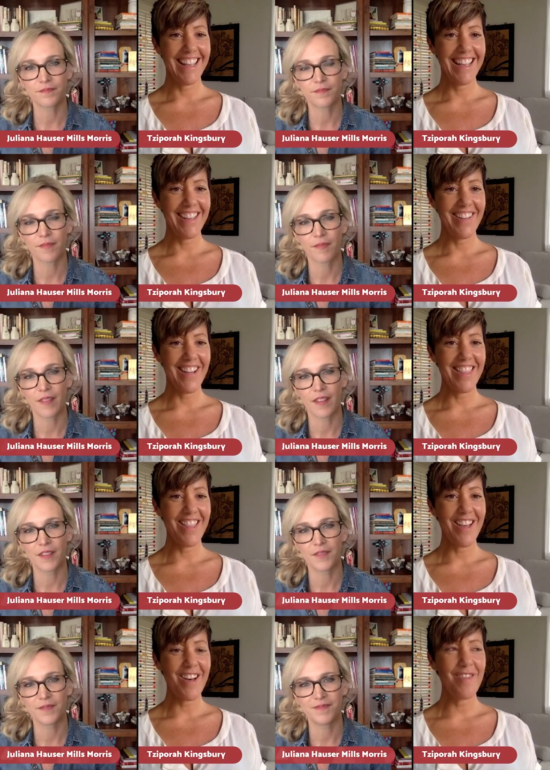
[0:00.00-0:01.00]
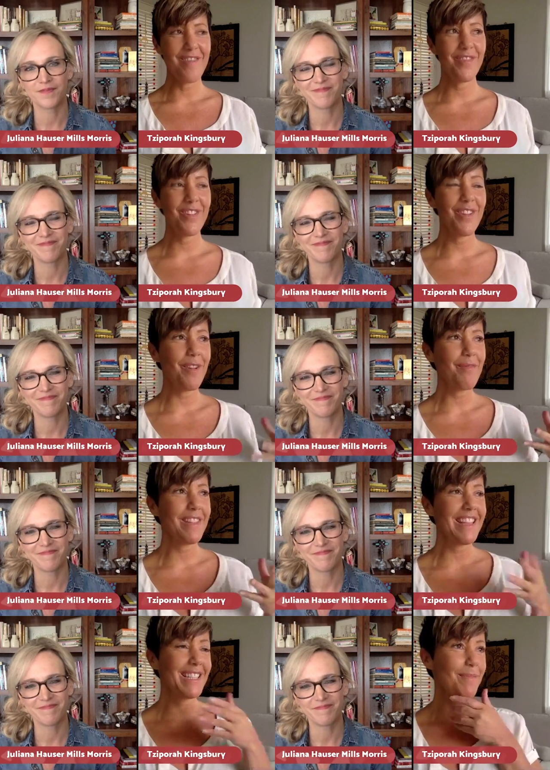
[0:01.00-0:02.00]
Speaker 1: Thank you. I love a
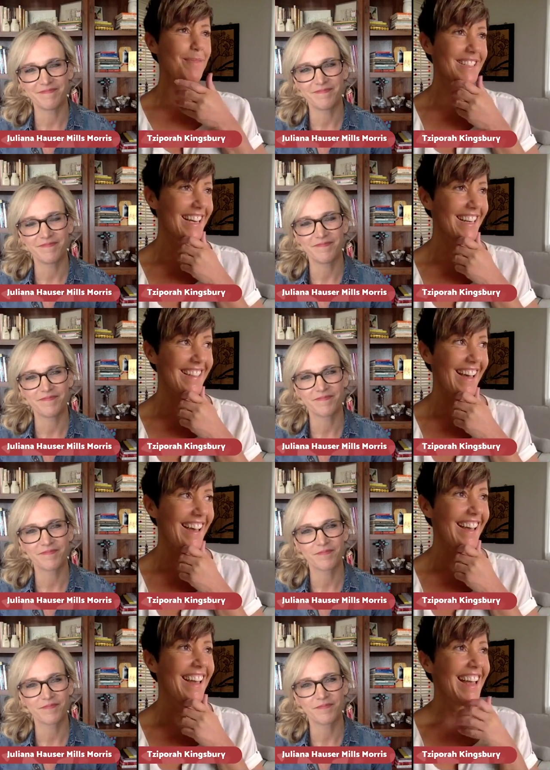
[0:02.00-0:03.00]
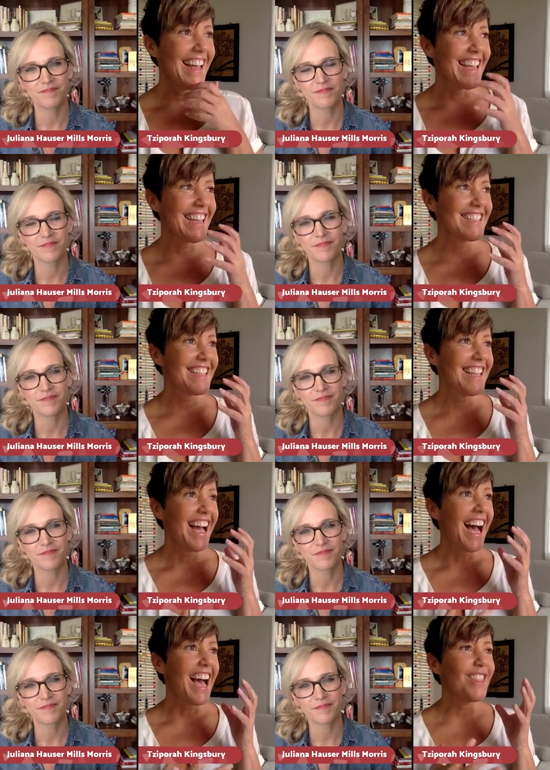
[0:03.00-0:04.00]
couple things I picked out in that
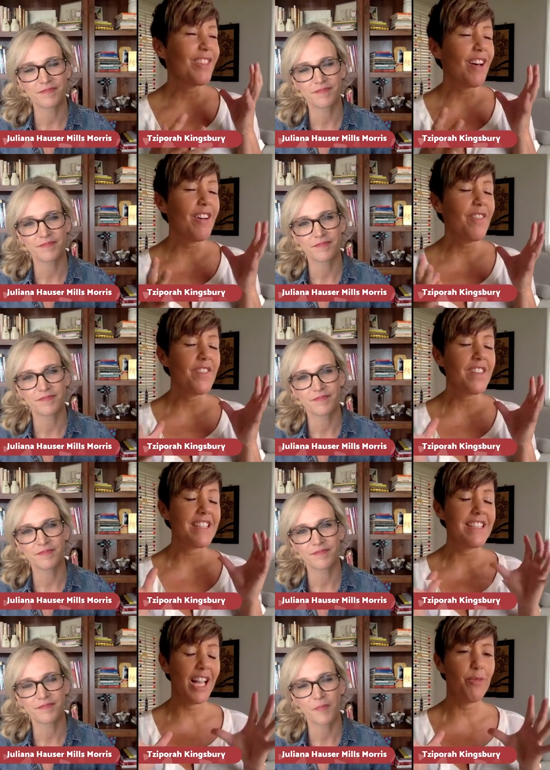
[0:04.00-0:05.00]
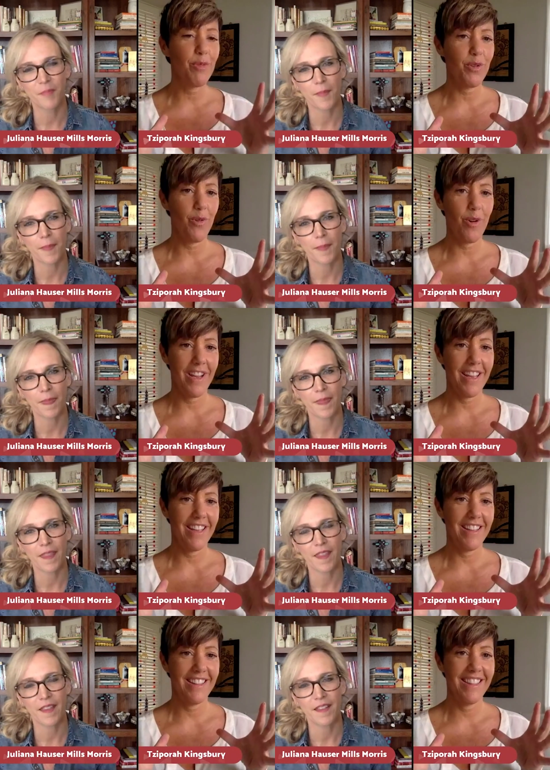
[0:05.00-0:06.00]
is I love the
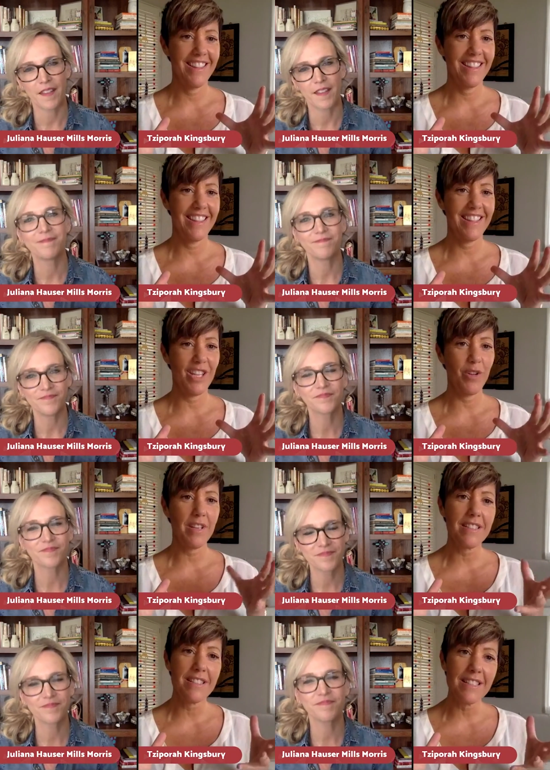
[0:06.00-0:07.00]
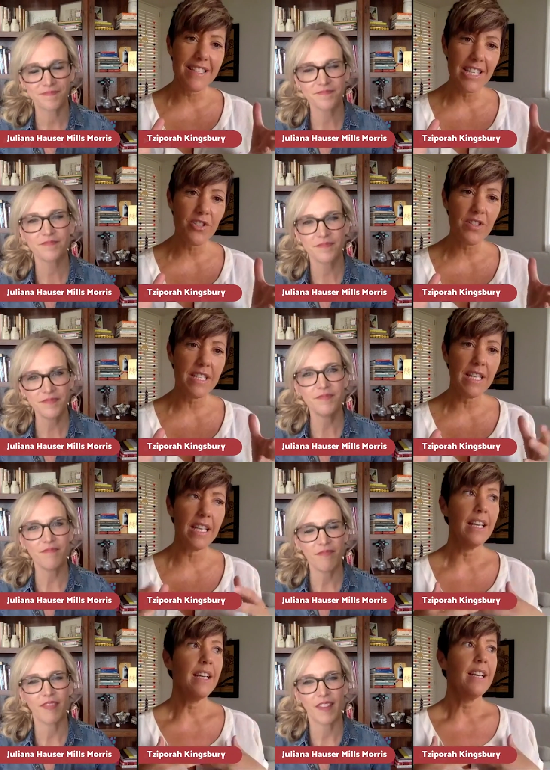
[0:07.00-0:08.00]
celebratory, you know, because it's
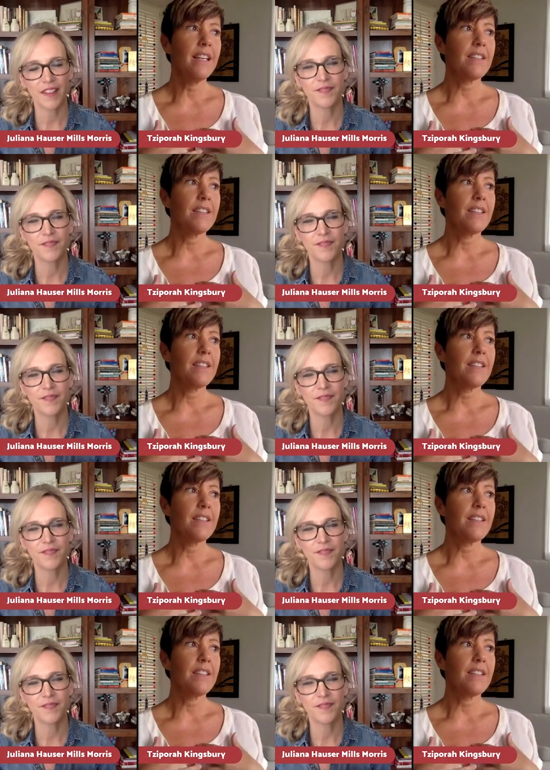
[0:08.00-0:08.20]
interesting.